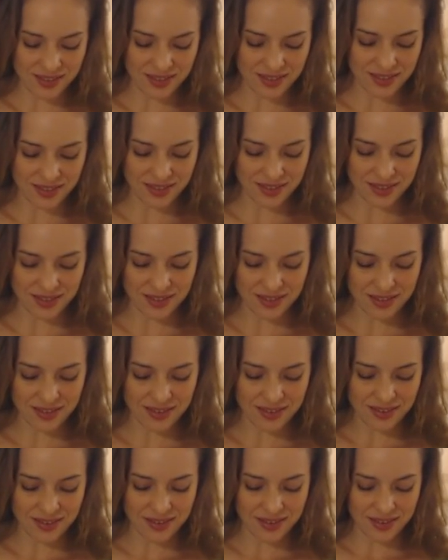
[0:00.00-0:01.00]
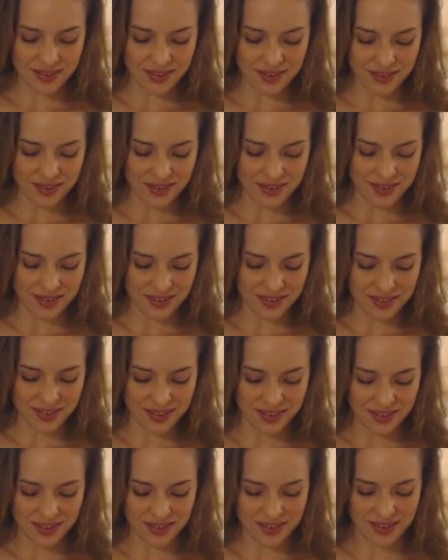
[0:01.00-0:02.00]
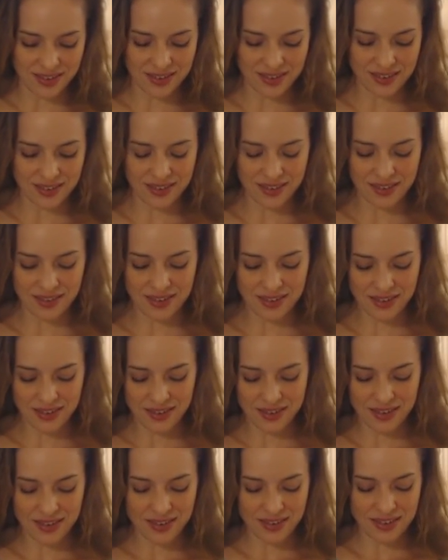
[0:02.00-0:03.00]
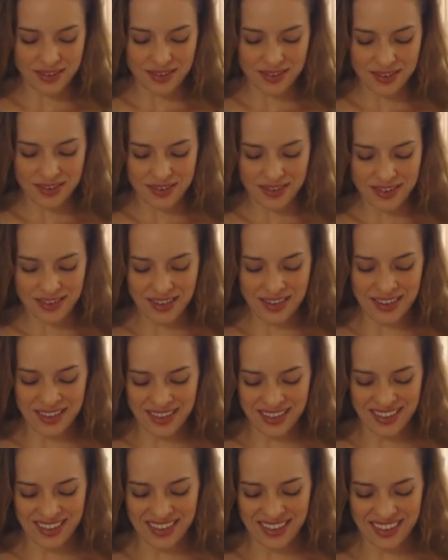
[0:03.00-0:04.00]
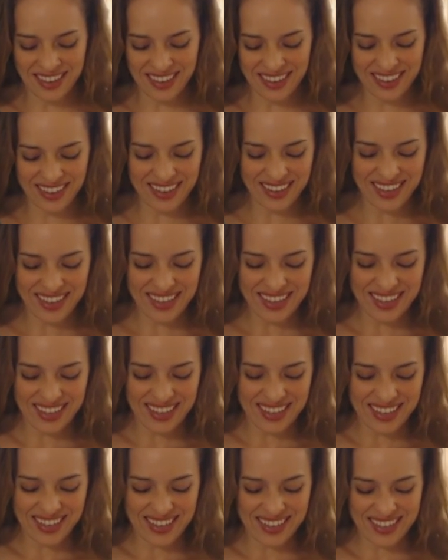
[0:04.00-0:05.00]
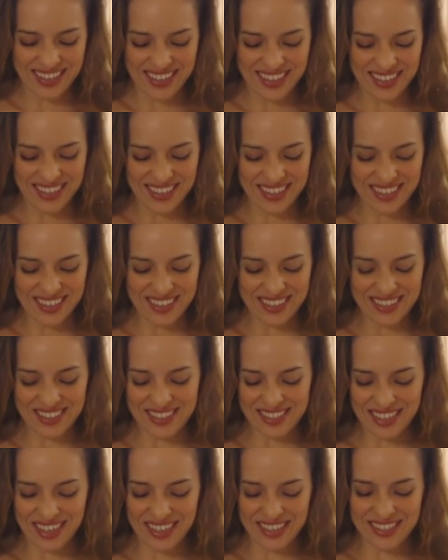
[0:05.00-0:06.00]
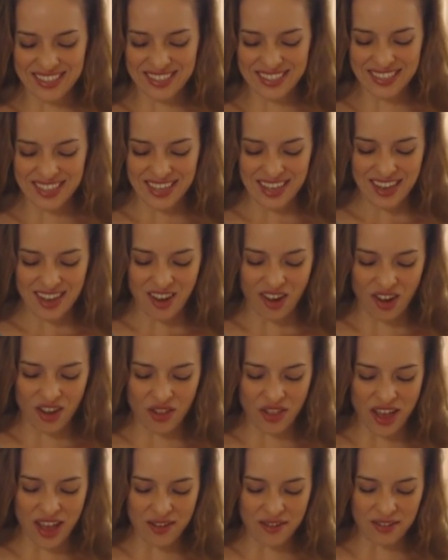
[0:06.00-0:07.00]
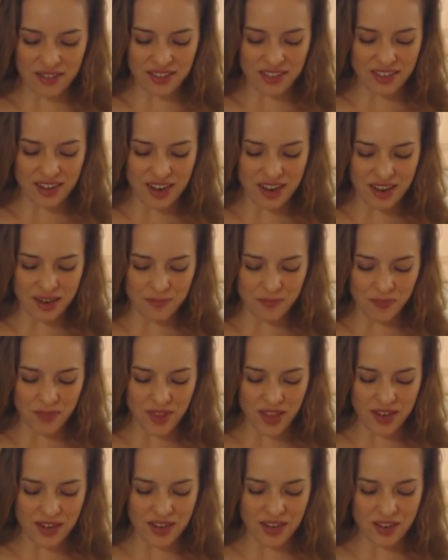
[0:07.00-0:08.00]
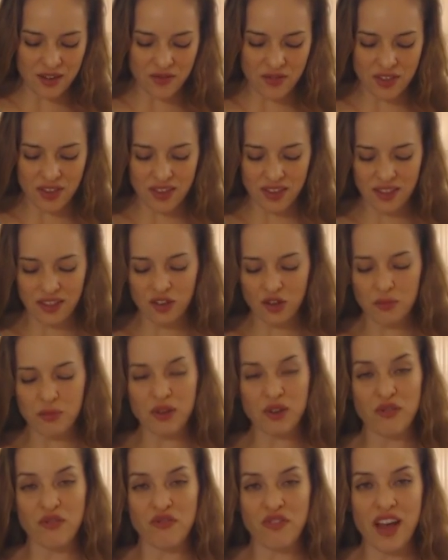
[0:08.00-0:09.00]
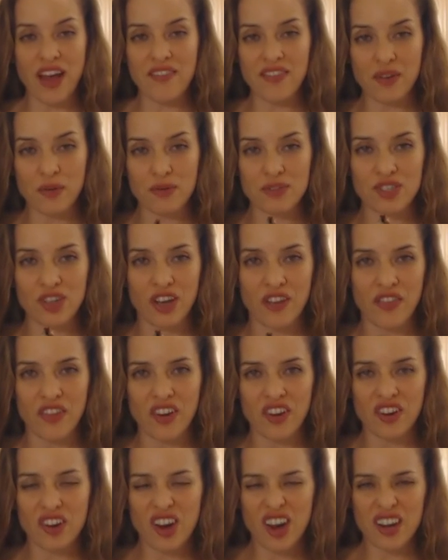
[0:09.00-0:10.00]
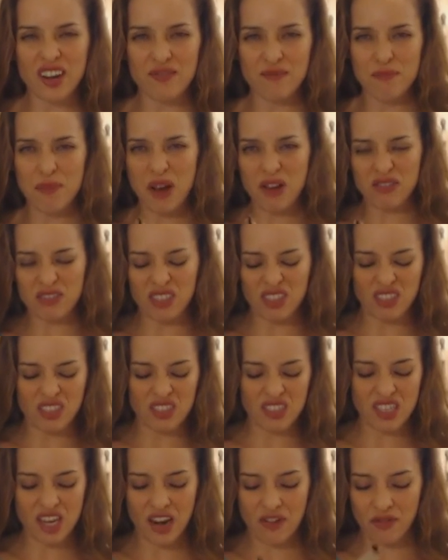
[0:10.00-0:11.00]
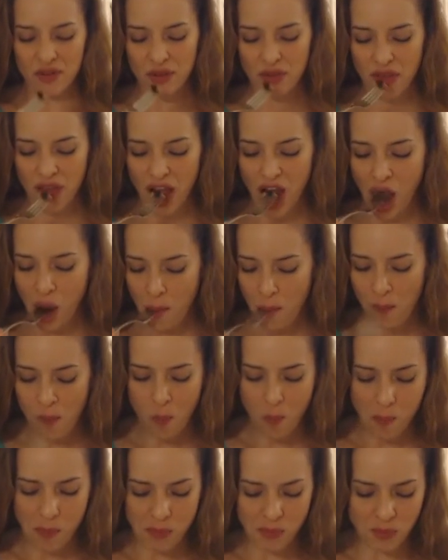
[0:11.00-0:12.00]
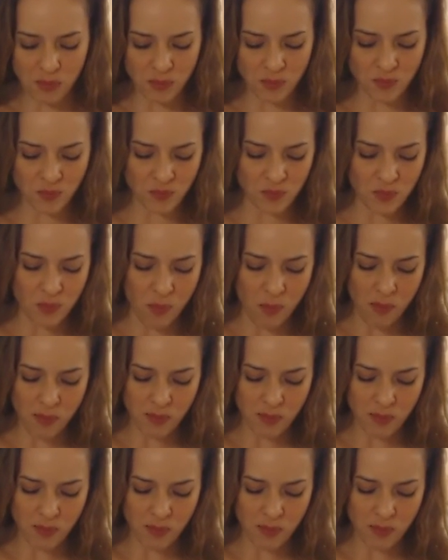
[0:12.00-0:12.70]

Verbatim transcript: This is so good, I can't even explain to you how great it is. It's nice. All that, any of the little bit of fat that was on there kind of melted into everything. Mmm.